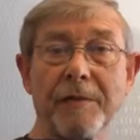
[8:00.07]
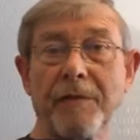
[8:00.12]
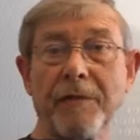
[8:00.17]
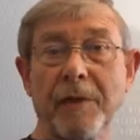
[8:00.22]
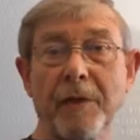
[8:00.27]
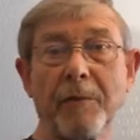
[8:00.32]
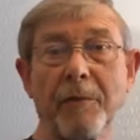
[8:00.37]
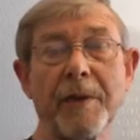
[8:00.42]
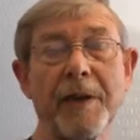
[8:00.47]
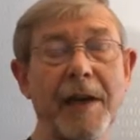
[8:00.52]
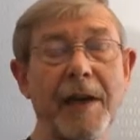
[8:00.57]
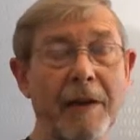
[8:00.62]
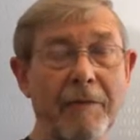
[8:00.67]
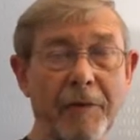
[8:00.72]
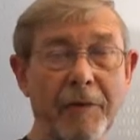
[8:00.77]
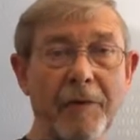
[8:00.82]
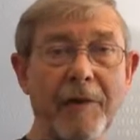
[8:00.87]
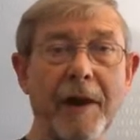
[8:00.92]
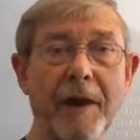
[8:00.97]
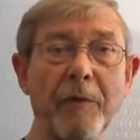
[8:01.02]
you for the week.
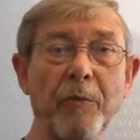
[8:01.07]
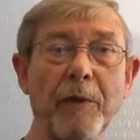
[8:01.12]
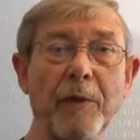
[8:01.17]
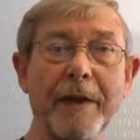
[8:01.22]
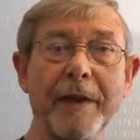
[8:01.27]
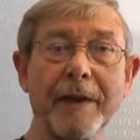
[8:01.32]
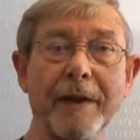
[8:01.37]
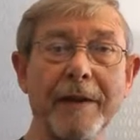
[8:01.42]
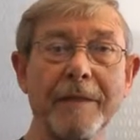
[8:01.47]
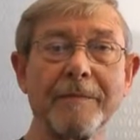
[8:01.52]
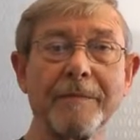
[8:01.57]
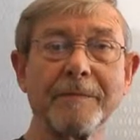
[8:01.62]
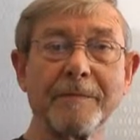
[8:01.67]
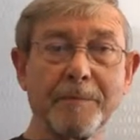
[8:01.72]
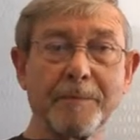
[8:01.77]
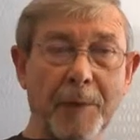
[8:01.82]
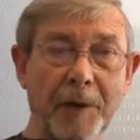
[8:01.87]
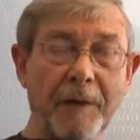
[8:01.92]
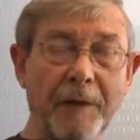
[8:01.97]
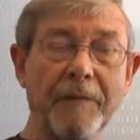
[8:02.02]
Have a great week.
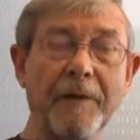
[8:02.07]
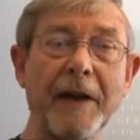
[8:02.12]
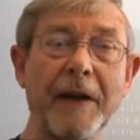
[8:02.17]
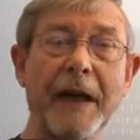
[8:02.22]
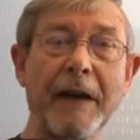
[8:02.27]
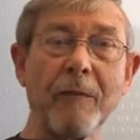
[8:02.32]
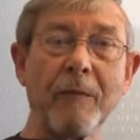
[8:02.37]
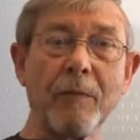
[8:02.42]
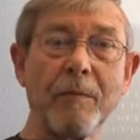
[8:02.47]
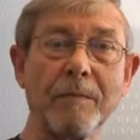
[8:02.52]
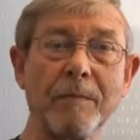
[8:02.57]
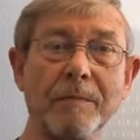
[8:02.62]
Bye for now.